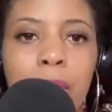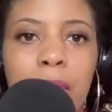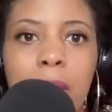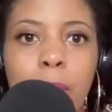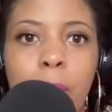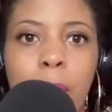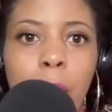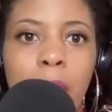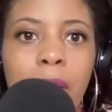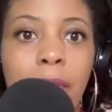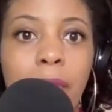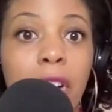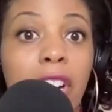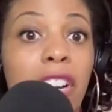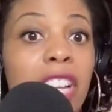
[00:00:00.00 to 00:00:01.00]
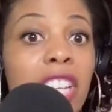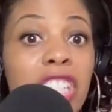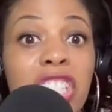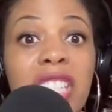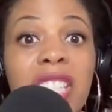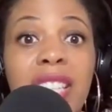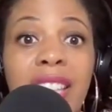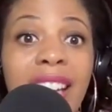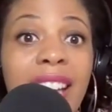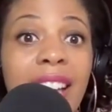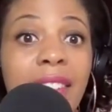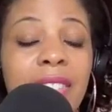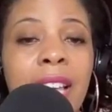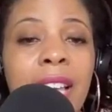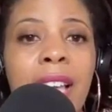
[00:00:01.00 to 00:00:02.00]
things weren't working for her and she
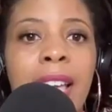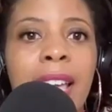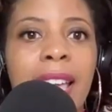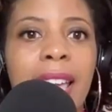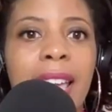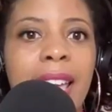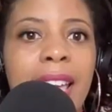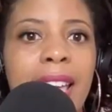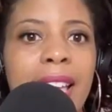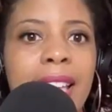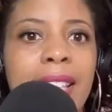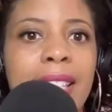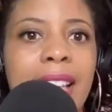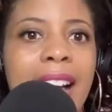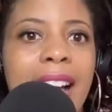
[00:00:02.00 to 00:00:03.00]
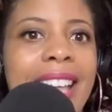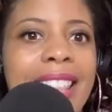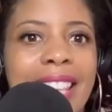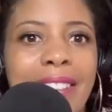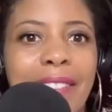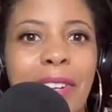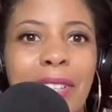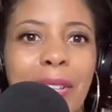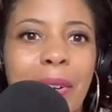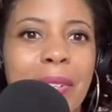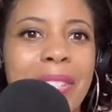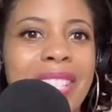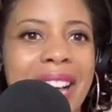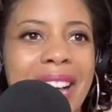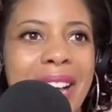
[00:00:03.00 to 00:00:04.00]
left. And I think for a
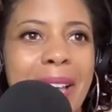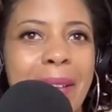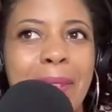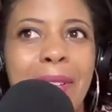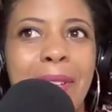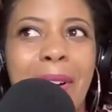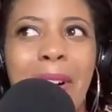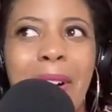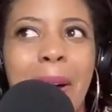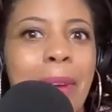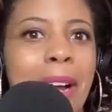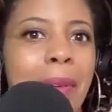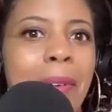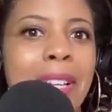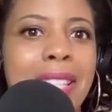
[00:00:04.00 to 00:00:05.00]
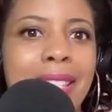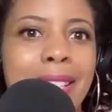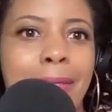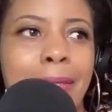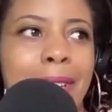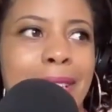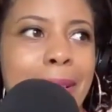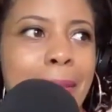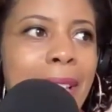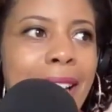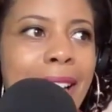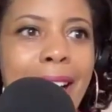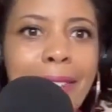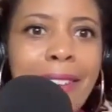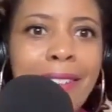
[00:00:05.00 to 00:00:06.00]
long time, I probably was single because I'm
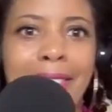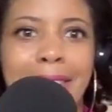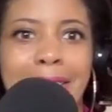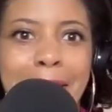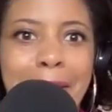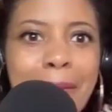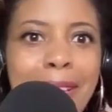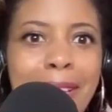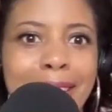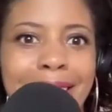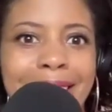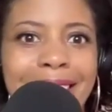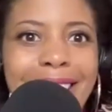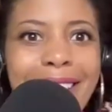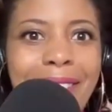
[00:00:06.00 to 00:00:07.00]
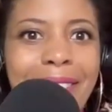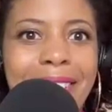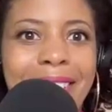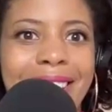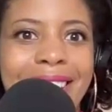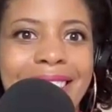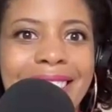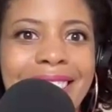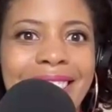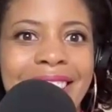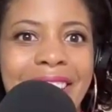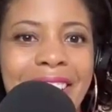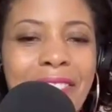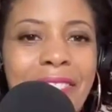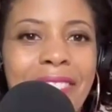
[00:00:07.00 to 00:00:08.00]
like, I don't have to deal with anyone's
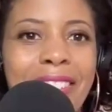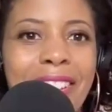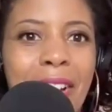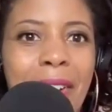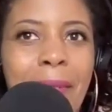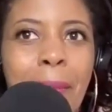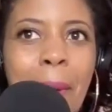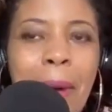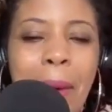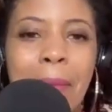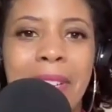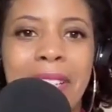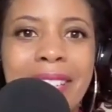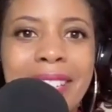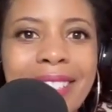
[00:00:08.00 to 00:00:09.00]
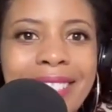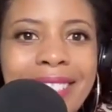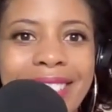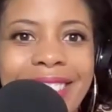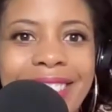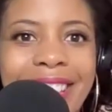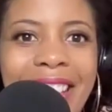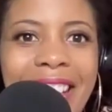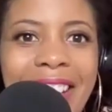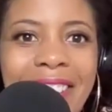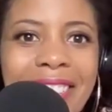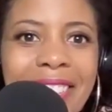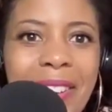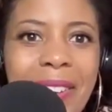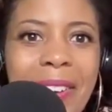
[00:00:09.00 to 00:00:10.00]
stuff. My mama
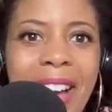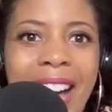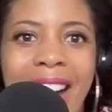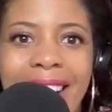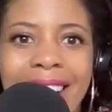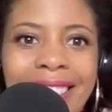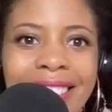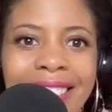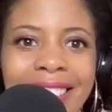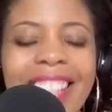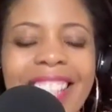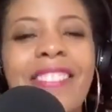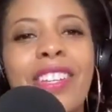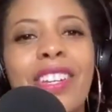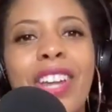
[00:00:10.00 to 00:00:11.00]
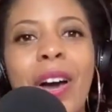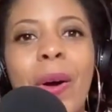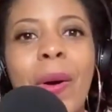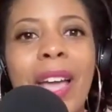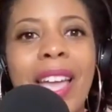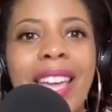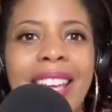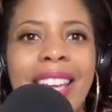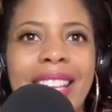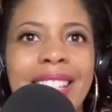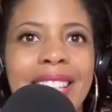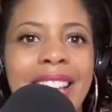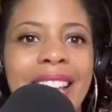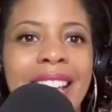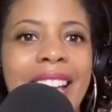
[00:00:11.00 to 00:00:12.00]
left, so I could leave,
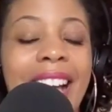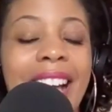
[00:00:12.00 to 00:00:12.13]
and